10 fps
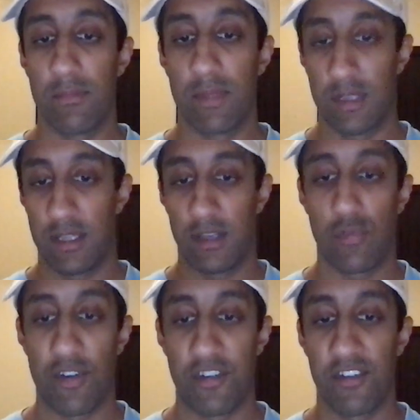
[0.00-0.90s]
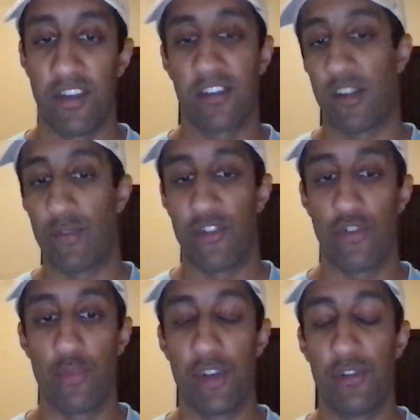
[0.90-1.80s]
the question says,
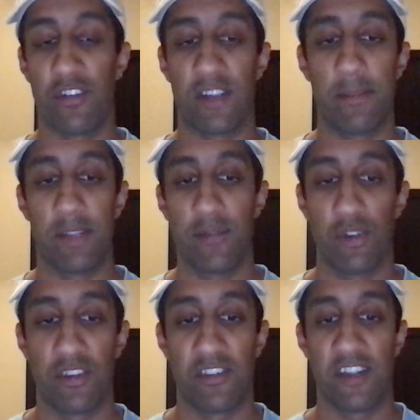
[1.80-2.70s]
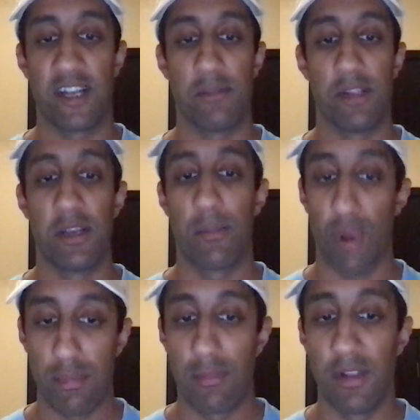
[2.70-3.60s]
should we do the same thing with sustainability?
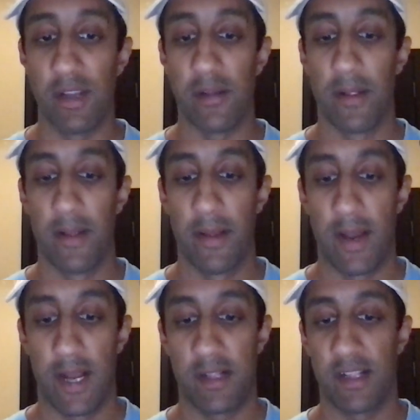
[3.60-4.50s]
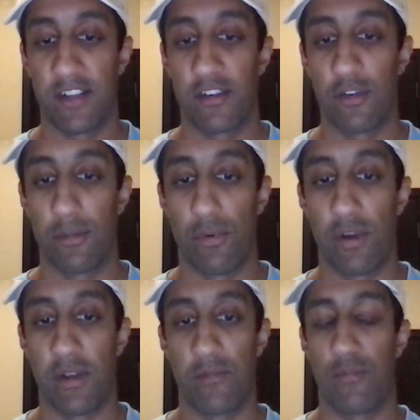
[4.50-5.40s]
Probably. I think that's a good
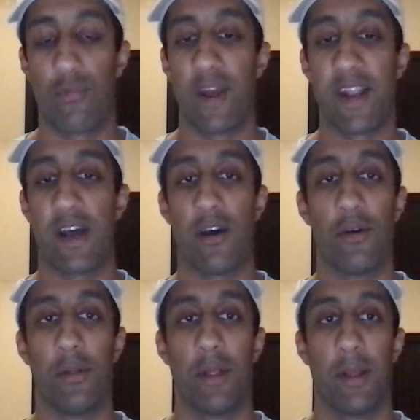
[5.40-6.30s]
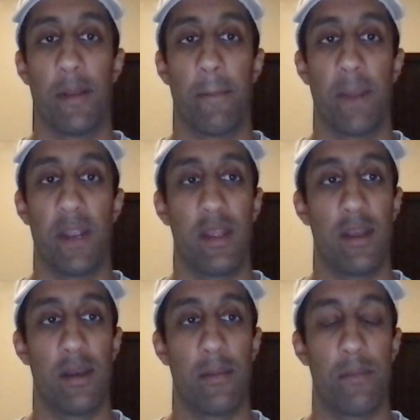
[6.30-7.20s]
point. Right now, many
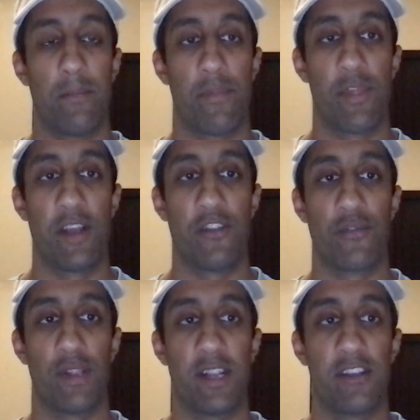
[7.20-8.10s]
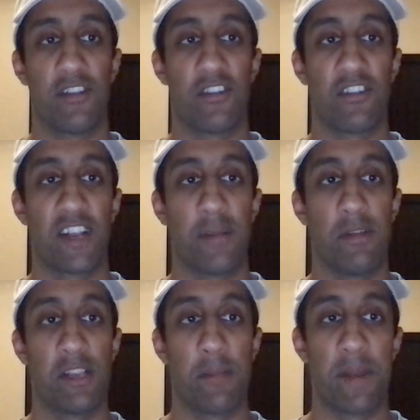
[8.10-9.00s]
things related to
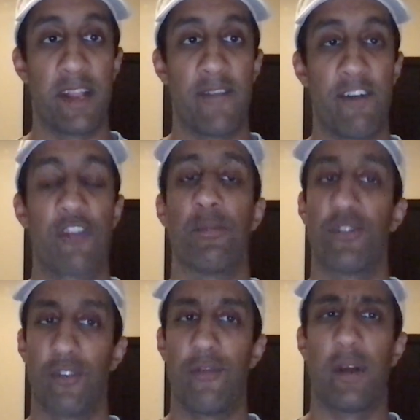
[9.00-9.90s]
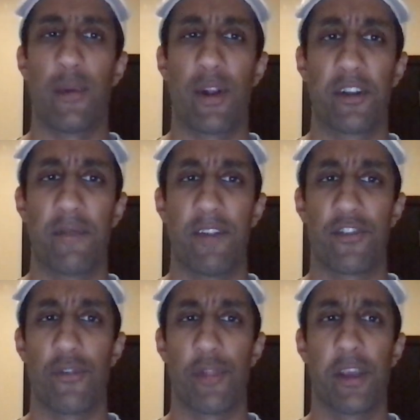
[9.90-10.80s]
sustainability, many investments are around
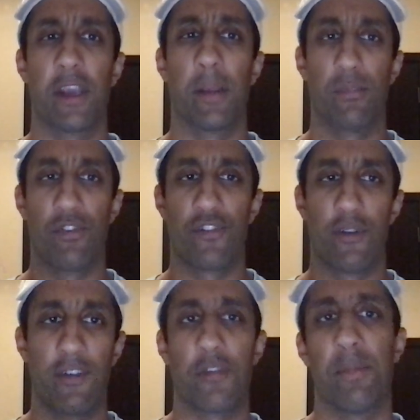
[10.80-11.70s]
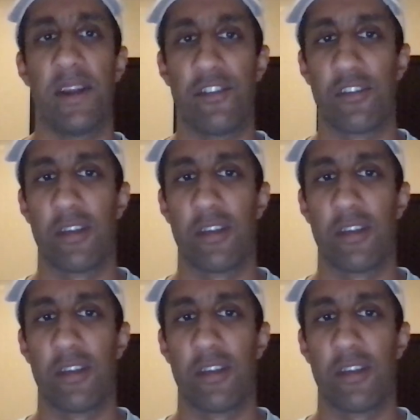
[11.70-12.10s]
conventional thinking. Preserve a space,